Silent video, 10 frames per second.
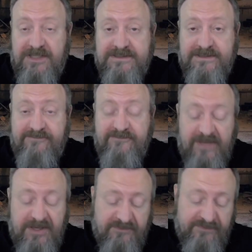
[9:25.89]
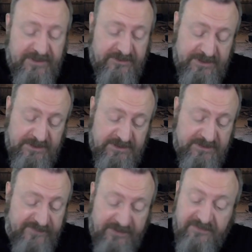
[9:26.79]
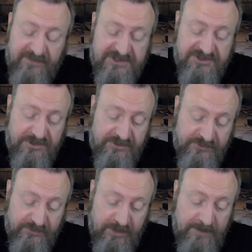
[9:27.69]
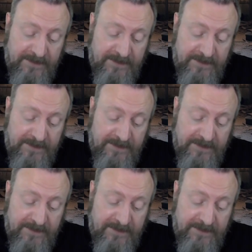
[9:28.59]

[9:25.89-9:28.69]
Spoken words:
is a very strong rule.